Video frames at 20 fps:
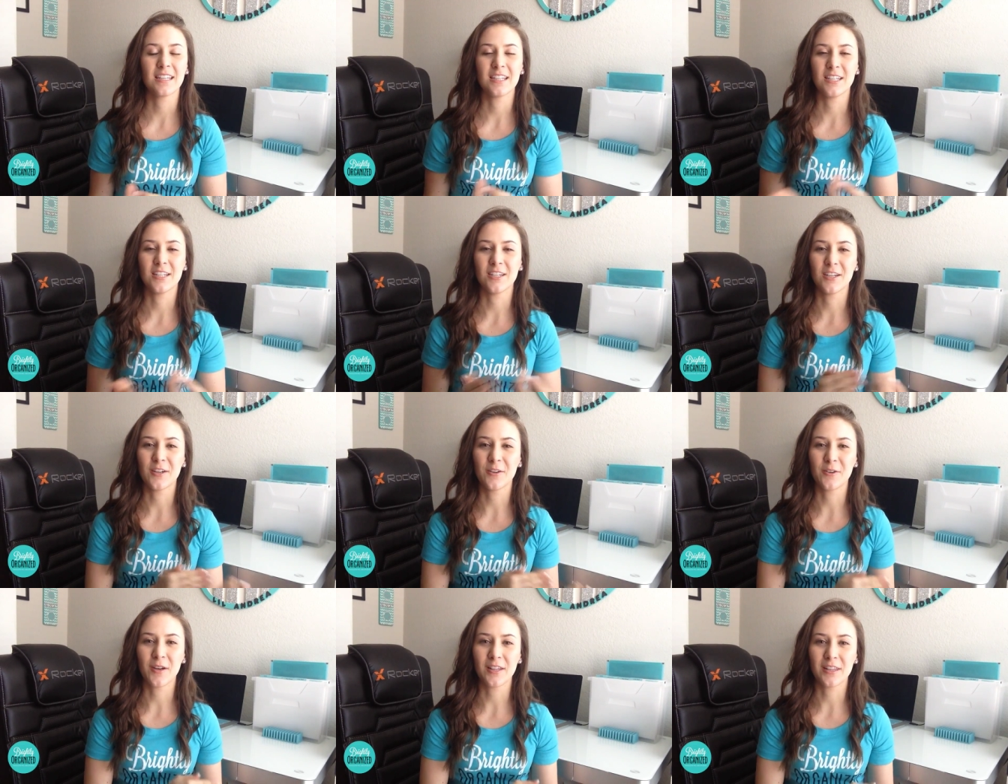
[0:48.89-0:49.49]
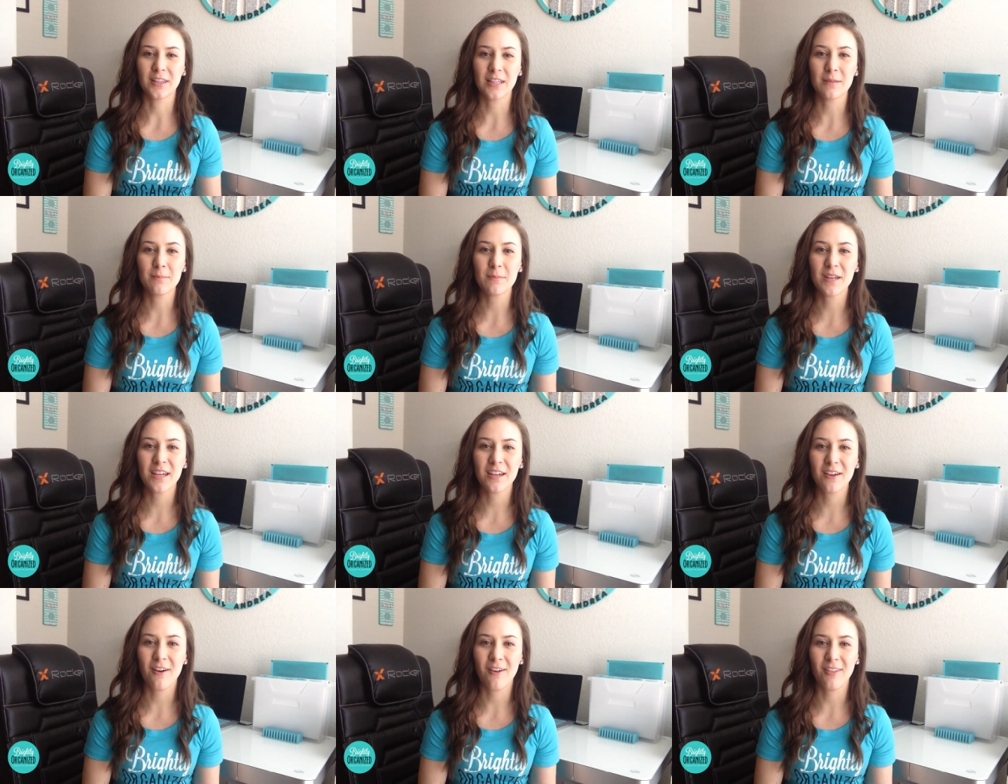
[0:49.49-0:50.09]
you know,
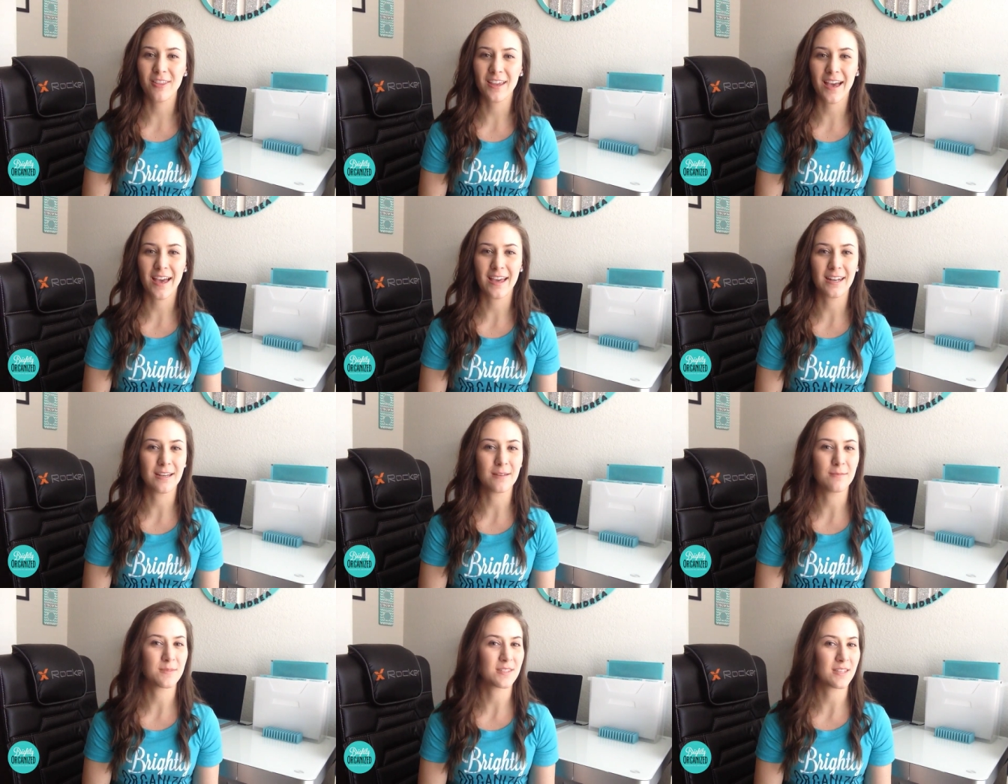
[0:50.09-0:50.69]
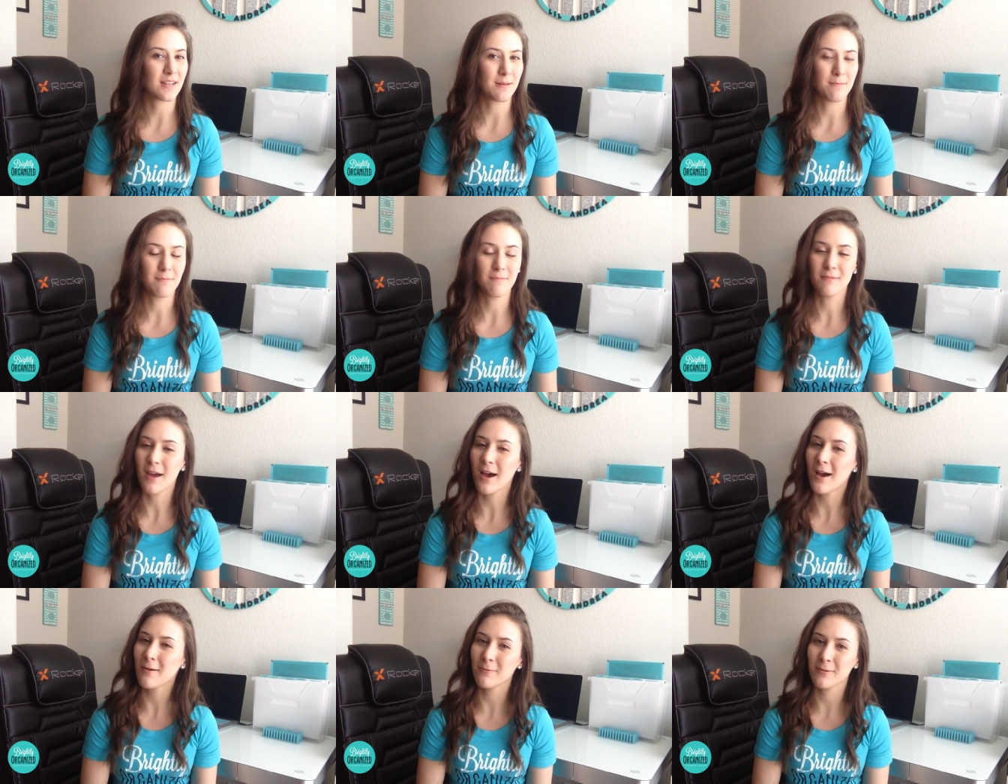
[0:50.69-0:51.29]
eliminate all the items that I'm
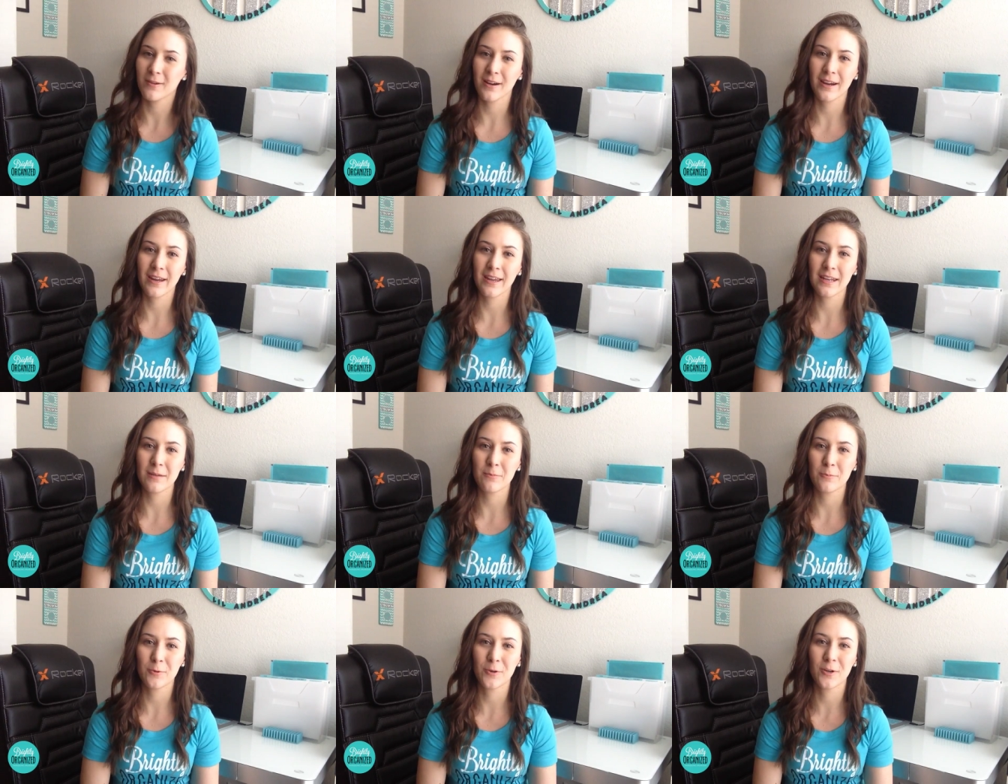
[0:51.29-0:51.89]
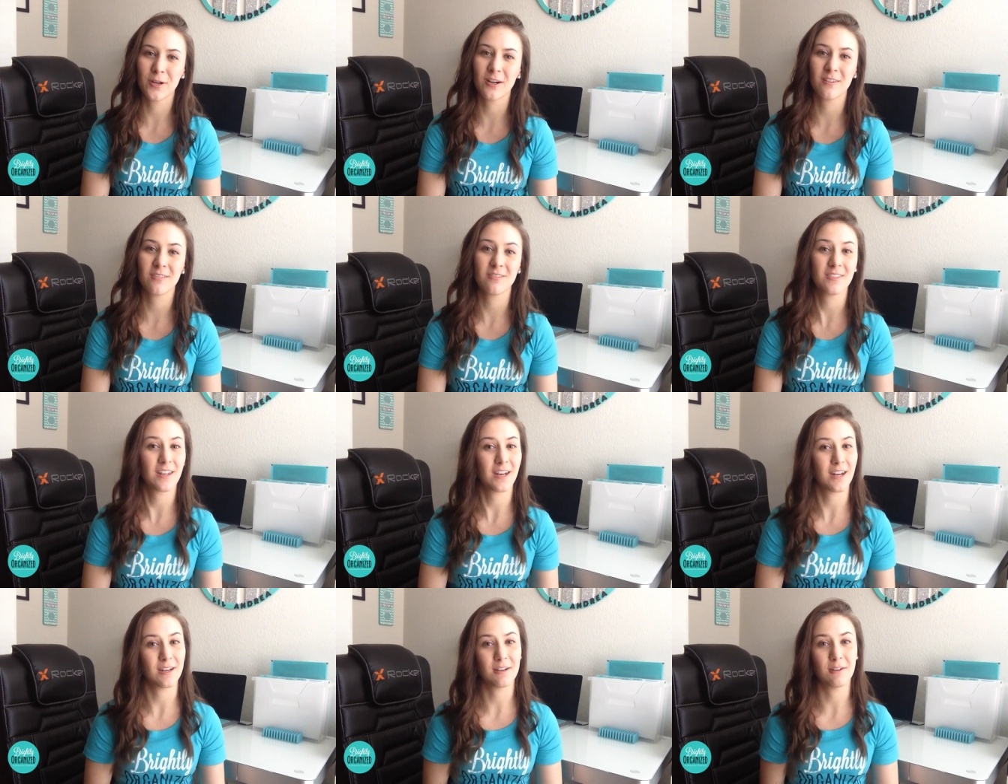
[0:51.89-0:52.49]
not wearing anymore,
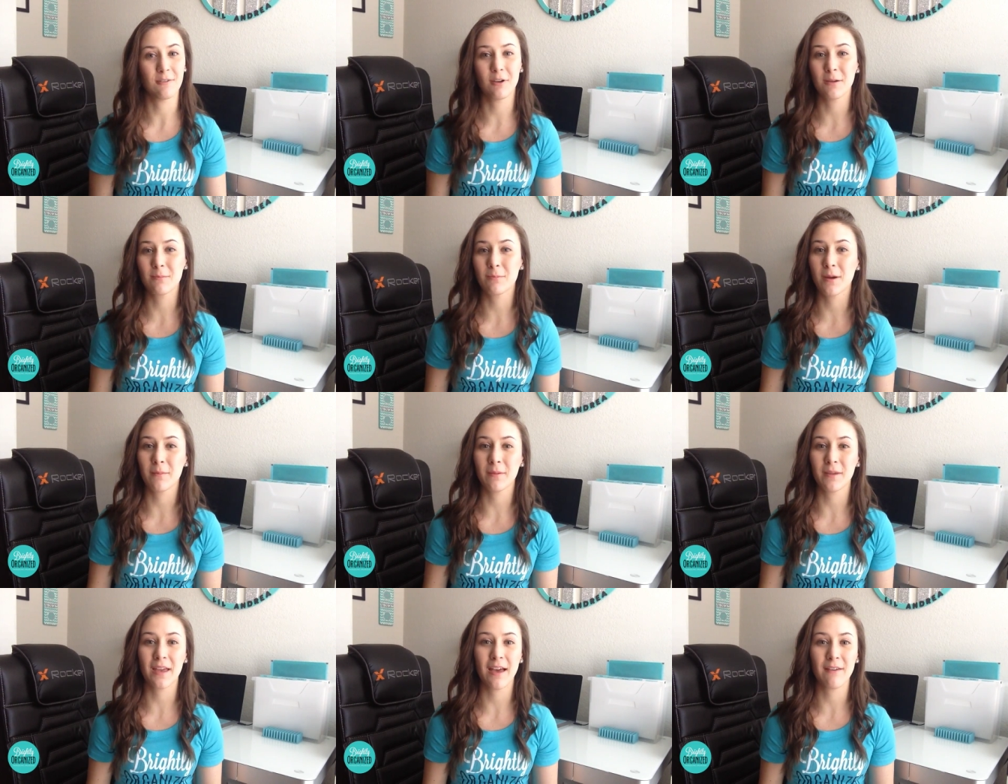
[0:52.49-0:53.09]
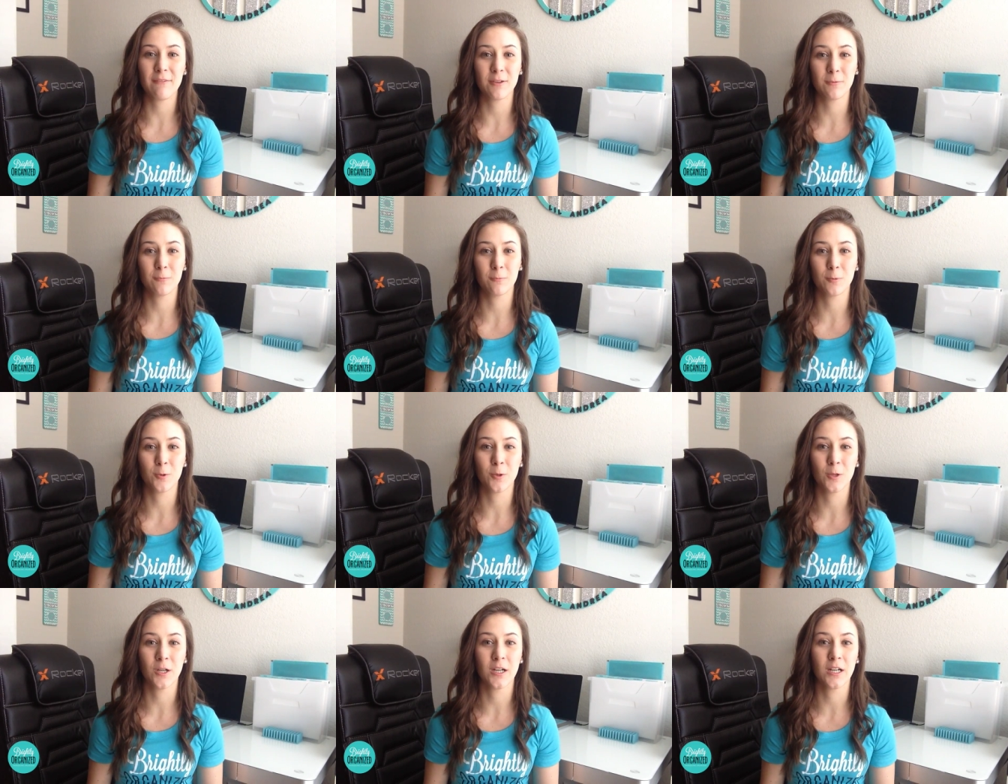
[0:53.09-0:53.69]
that I know I probably haven't
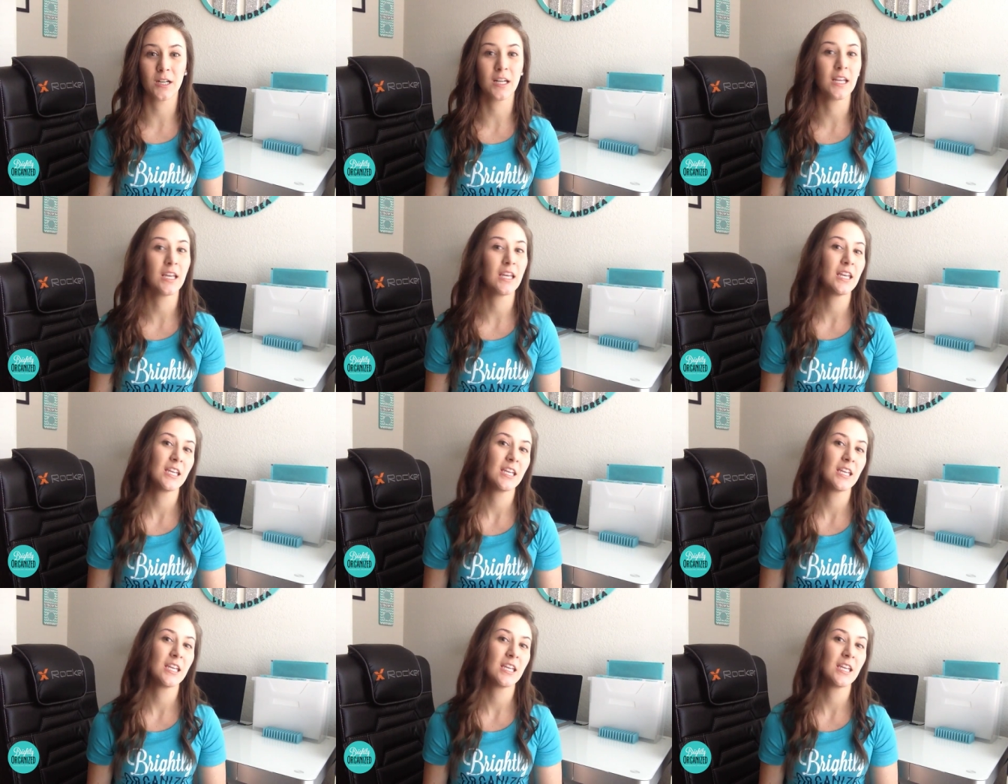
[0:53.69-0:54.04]
worn,